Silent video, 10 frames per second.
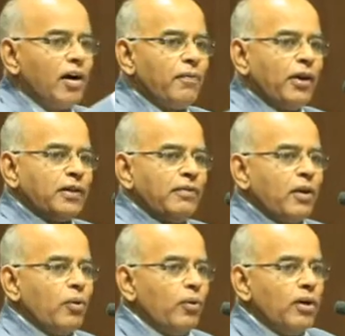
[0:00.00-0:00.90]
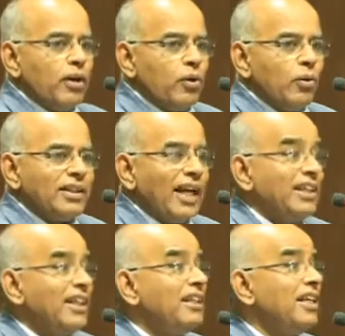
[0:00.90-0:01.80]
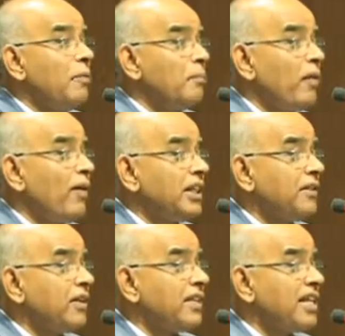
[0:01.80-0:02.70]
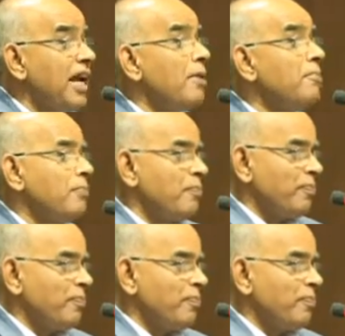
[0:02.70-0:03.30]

41 Rule 33 provides for same.